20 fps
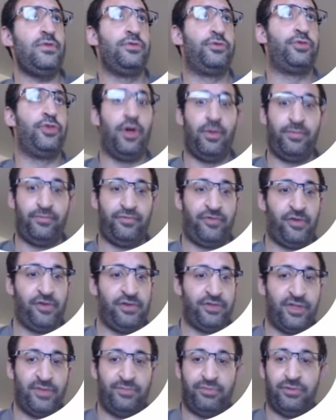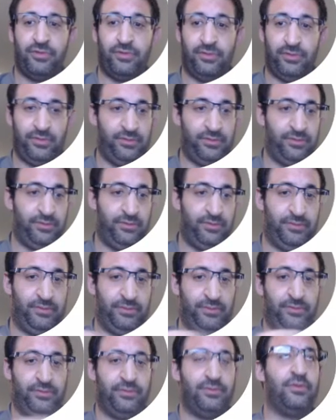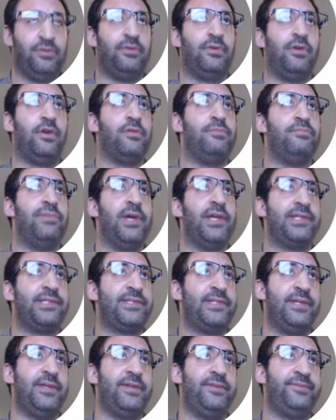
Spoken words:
top, for example, or best,